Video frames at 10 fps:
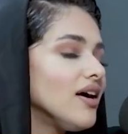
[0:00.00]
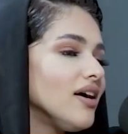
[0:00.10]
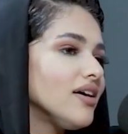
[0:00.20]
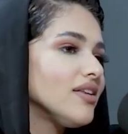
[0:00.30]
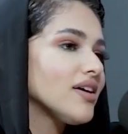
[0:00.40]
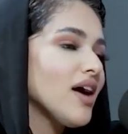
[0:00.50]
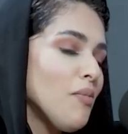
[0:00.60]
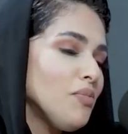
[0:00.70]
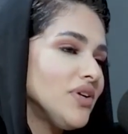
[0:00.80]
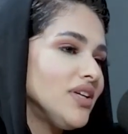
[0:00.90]
the
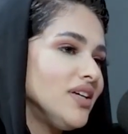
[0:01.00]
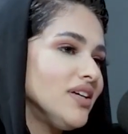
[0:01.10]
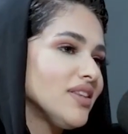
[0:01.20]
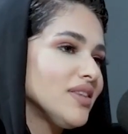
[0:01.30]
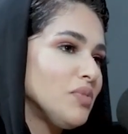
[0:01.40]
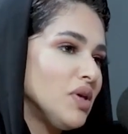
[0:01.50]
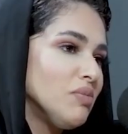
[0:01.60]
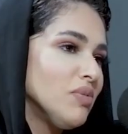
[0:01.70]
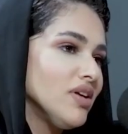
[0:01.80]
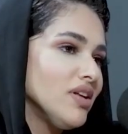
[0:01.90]
company and the
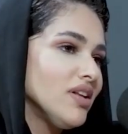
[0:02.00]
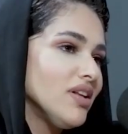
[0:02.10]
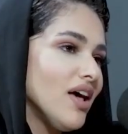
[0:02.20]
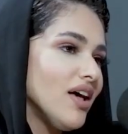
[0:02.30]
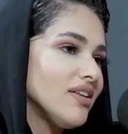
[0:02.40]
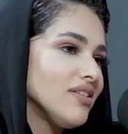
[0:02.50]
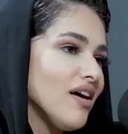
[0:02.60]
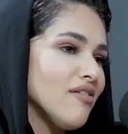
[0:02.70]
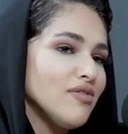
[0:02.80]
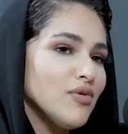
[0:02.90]
people
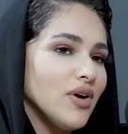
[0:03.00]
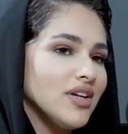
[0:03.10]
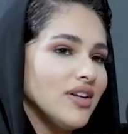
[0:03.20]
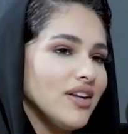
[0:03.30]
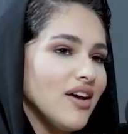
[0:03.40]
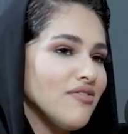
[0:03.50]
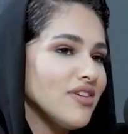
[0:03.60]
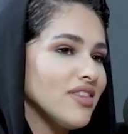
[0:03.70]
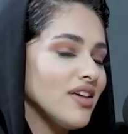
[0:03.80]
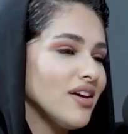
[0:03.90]
and everyone and
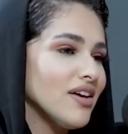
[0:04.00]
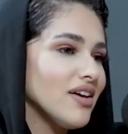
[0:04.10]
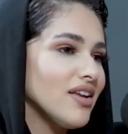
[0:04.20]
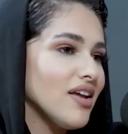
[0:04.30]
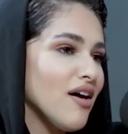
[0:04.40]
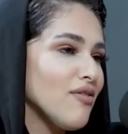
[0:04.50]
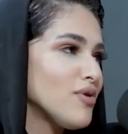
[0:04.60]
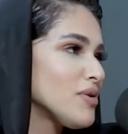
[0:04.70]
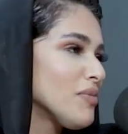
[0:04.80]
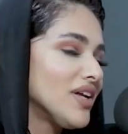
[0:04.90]
everything and
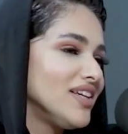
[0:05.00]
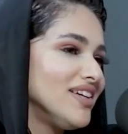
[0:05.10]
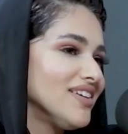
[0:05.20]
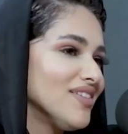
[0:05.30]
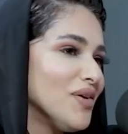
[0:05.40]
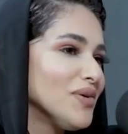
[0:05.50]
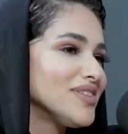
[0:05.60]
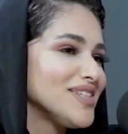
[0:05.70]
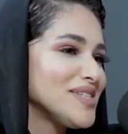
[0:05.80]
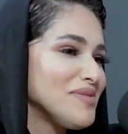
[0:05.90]
our money all
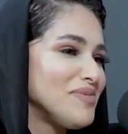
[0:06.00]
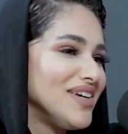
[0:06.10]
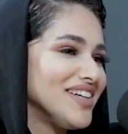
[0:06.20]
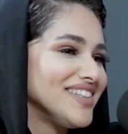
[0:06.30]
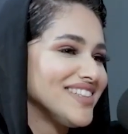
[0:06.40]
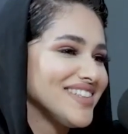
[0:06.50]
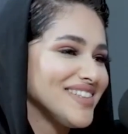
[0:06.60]
disappeared.